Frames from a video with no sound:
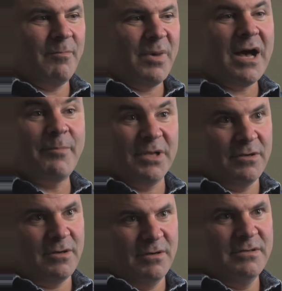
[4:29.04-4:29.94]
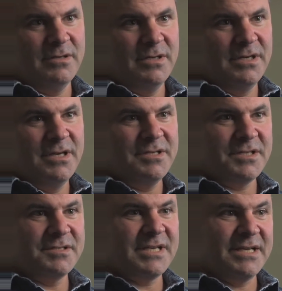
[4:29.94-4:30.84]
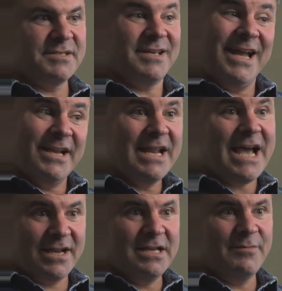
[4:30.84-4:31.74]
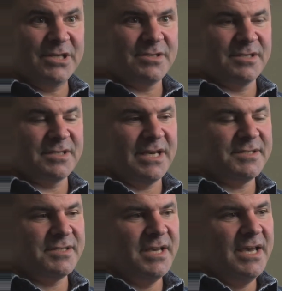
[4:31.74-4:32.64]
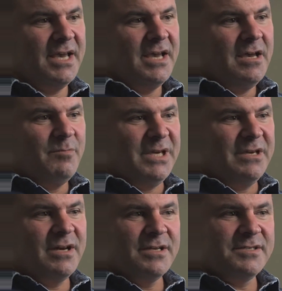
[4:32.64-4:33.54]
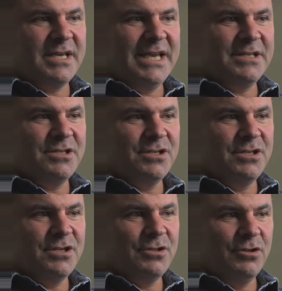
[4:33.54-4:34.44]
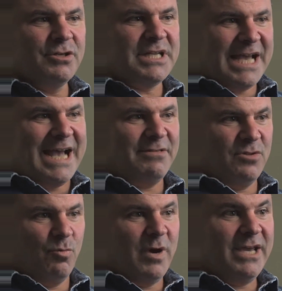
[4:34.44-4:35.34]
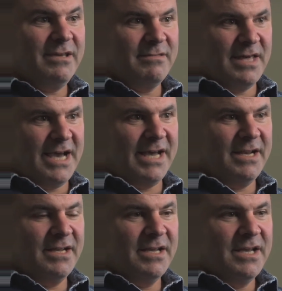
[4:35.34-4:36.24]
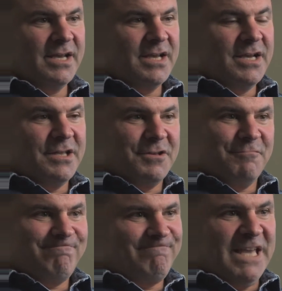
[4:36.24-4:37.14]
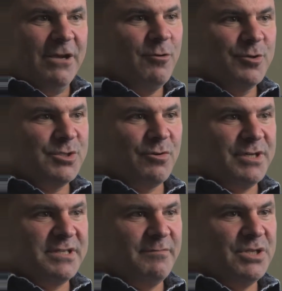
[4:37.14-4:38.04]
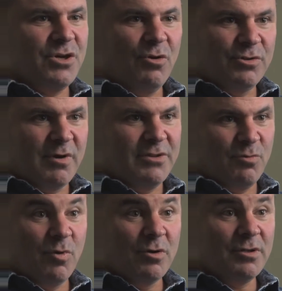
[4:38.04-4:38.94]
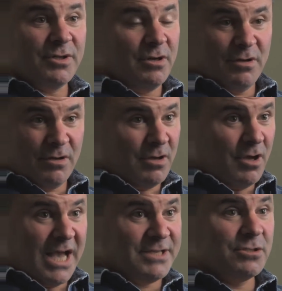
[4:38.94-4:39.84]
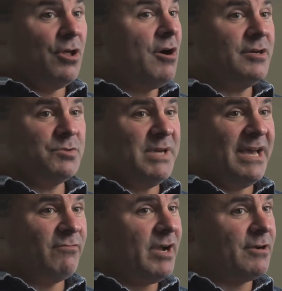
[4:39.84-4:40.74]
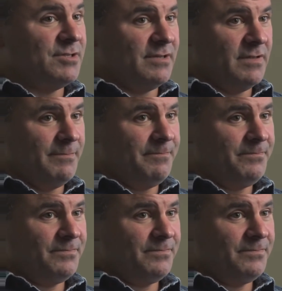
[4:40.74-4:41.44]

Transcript: popular success and an academic success, because it looked at the way that hero stories have been told around the world as long as we have records of them.